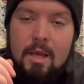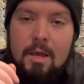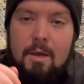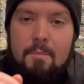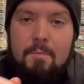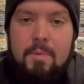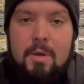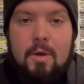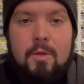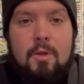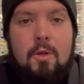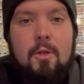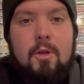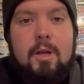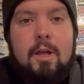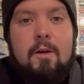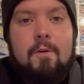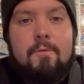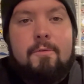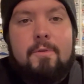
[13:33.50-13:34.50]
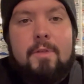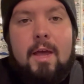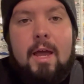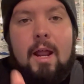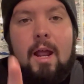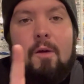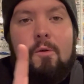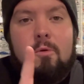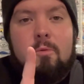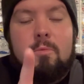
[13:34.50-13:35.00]
be on the lookout for that.
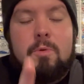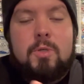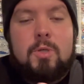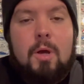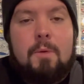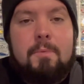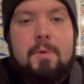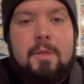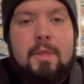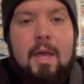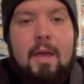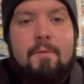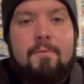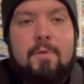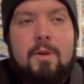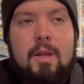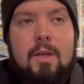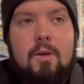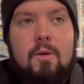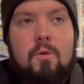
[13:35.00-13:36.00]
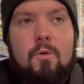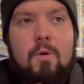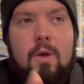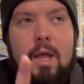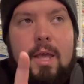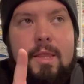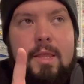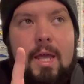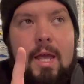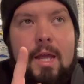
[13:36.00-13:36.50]
I will be dropping that video,
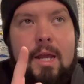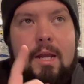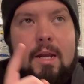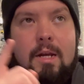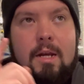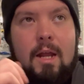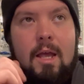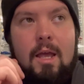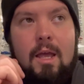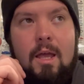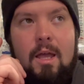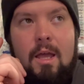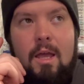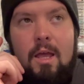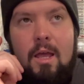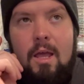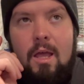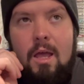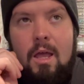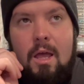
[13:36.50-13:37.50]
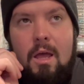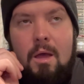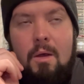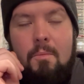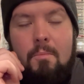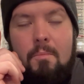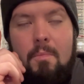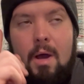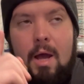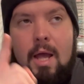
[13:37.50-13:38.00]
and then
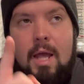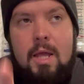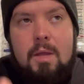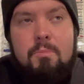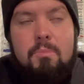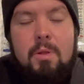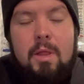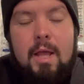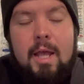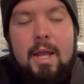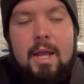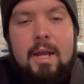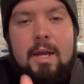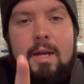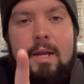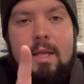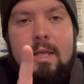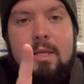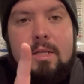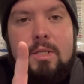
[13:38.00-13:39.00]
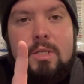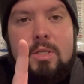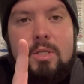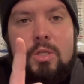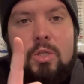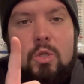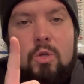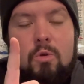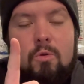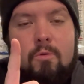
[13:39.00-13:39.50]
my plan is
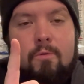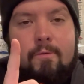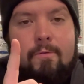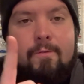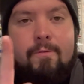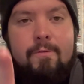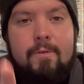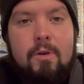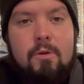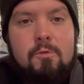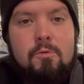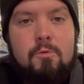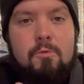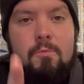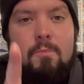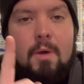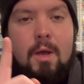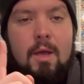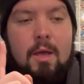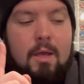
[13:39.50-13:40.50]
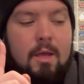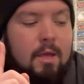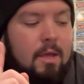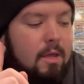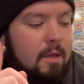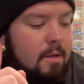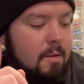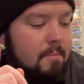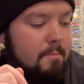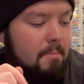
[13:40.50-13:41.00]
to film
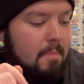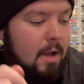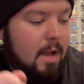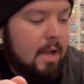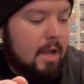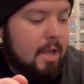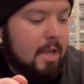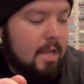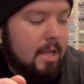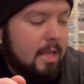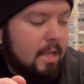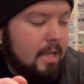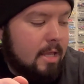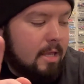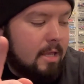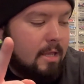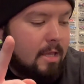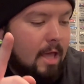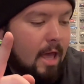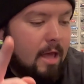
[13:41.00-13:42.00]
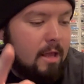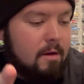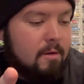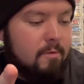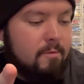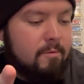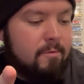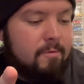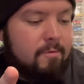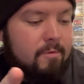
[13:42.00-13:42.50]
my kind
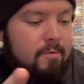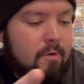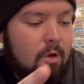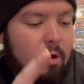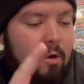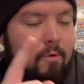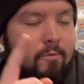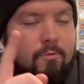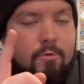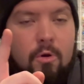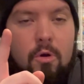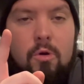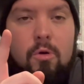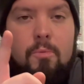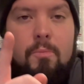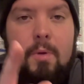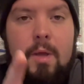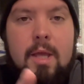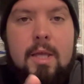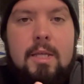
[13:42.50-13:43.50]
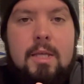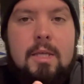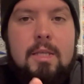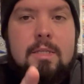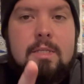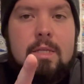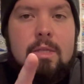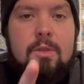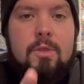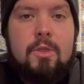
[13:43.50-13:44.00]
of overall
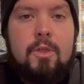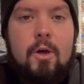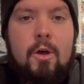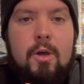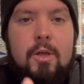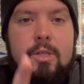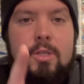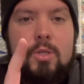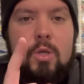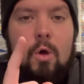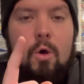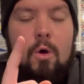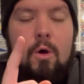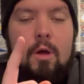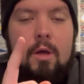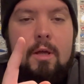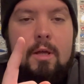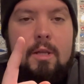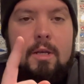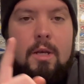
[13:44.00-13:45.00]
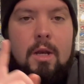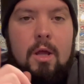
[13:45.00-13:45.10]
opinions and thoughts on